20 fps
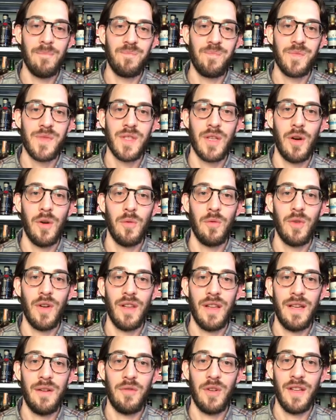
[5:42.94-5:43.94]
So
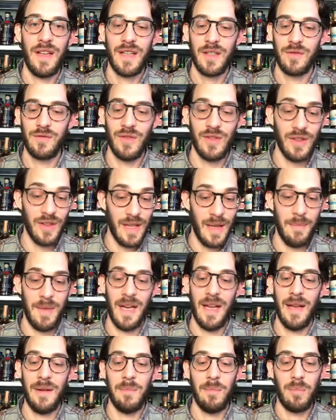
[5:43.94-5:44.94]
really, really
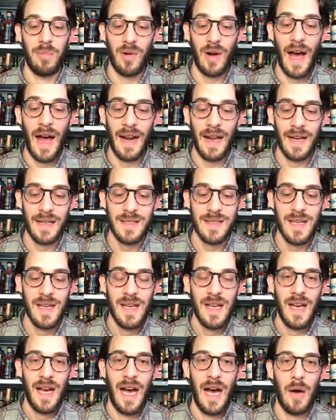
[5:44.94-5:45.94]
limited product.
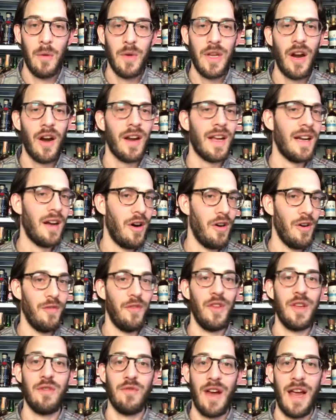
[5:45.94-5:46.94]
We are going to
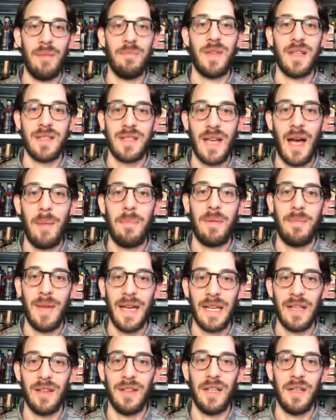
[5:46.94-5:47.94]
hopefully ramp this up and
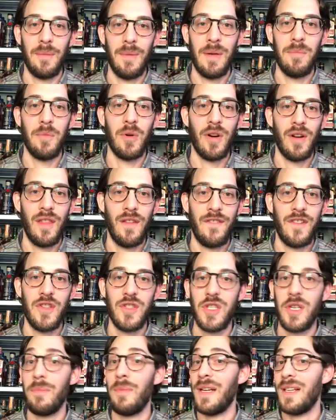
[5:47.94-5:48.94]
make a little bit more in the
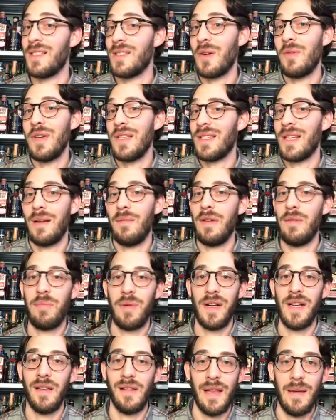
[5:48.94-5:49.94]
future, but it's always going to be
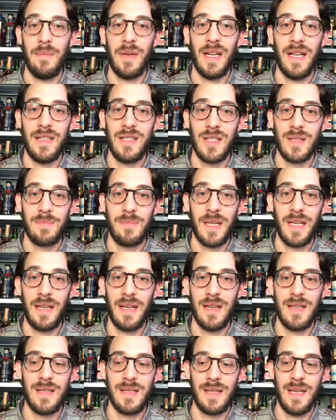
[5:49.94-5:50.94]
pretty limited just
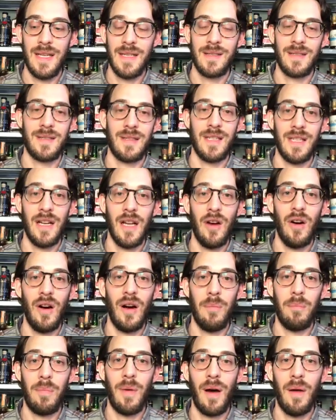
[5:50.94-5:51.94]
because it's, you
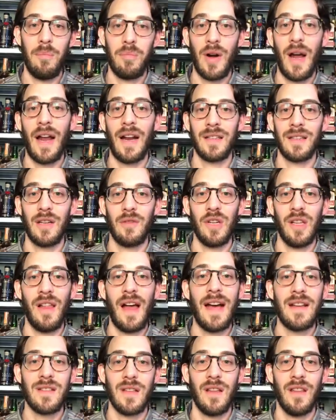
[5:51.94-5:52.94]
know, a product that
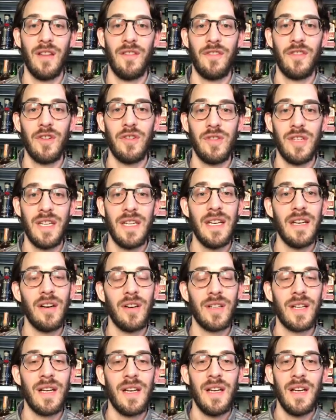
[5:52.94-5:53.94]
relies on the fruit
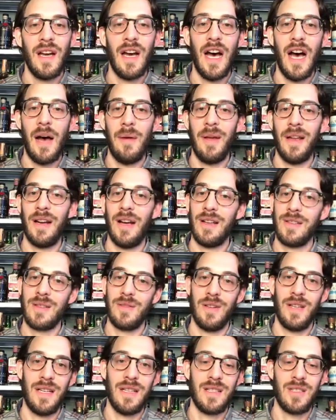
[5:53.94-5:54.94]
yield. And
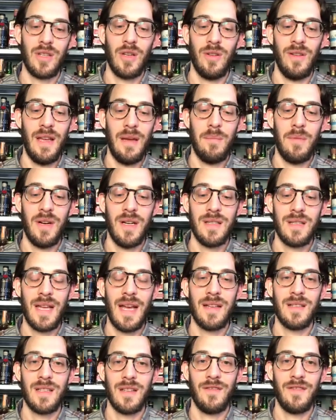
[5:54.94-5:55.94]
also it is so labor
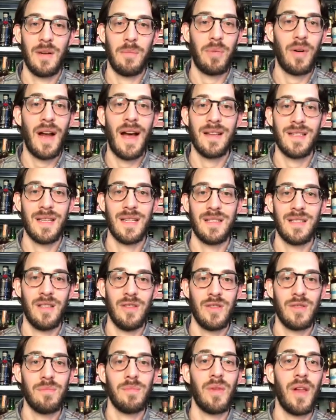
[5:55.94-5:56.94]
intensive to process
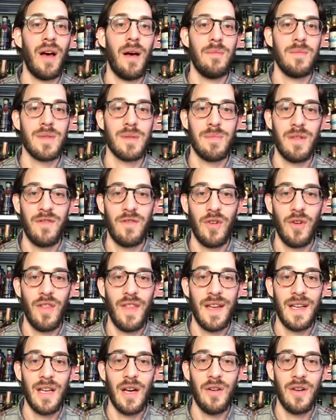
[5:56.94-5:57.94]
those plums before
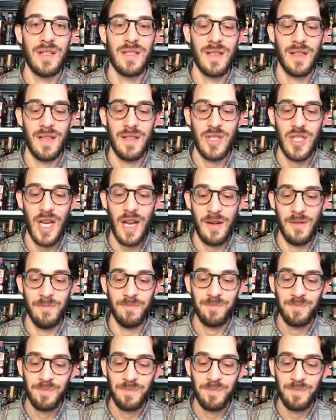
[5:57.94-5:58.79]
they go into the gin.